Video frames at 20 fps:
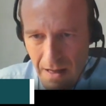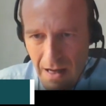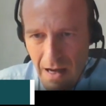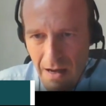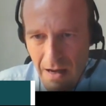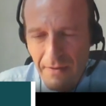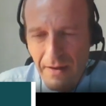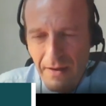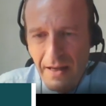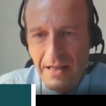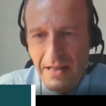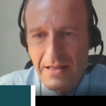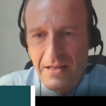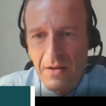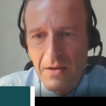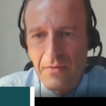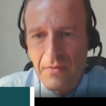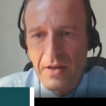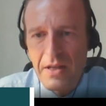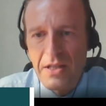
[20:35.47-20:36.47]
I think it's
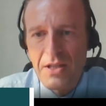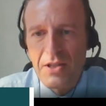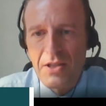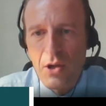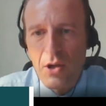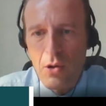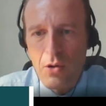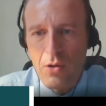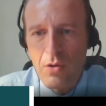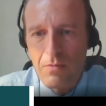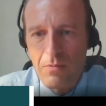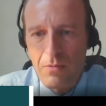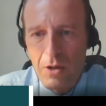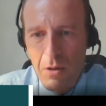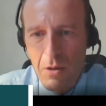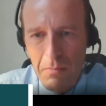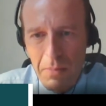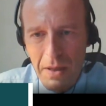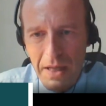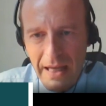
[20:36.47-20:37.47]
something so
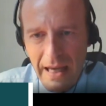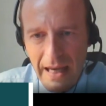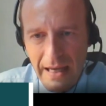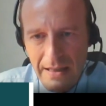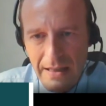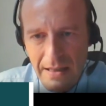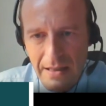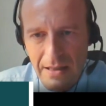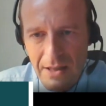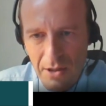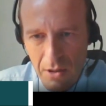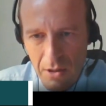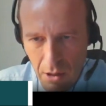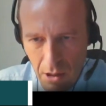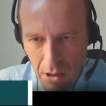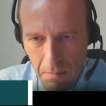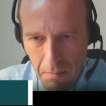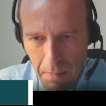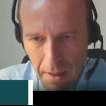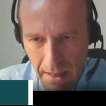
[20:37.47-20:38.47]
complicated, so
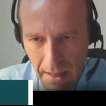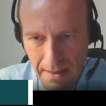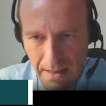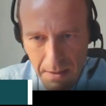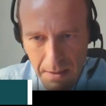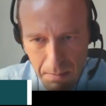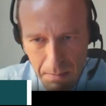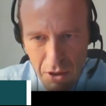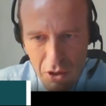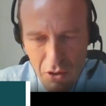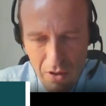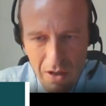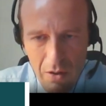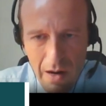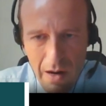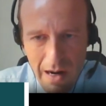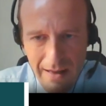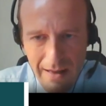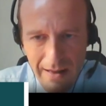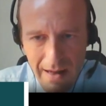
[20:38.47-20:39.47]
complex, especially
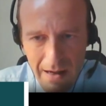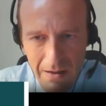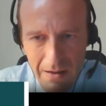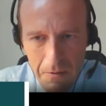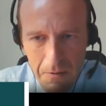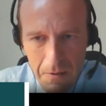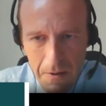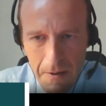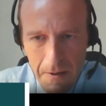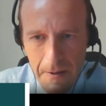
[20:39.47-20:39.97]
right now,